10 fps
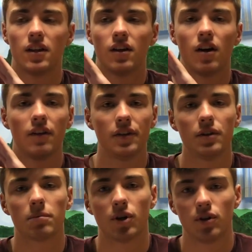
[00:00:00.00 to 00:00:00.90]
although
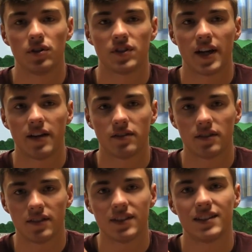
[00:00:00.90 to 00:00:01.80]
the proto sounds
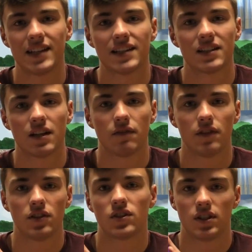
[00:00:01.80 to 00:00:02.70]
and DCS stuff
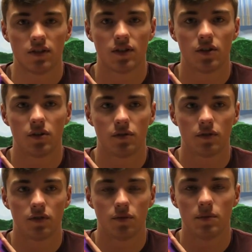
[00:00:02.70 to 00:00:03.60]
is still going
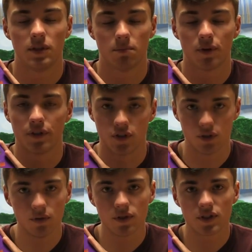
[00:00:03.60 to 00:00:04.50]
to be
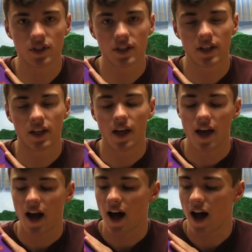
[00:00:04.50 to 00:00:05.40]
produced,
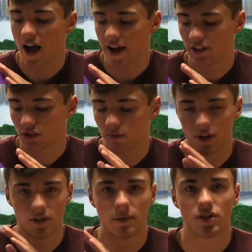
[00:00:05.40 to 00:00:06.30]
I just
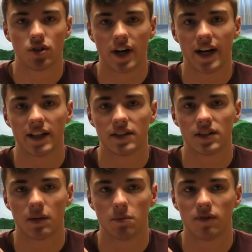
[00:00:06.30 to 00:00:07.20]
wanted to make sure I got
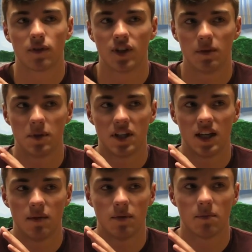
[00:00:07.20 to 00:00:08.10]
this up before they
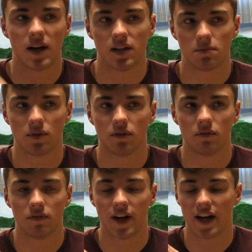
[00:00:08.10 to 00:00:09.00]
became impossible to
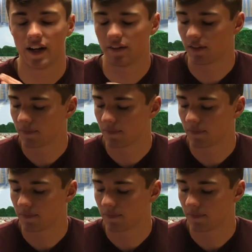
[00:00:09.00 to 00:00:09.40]
find.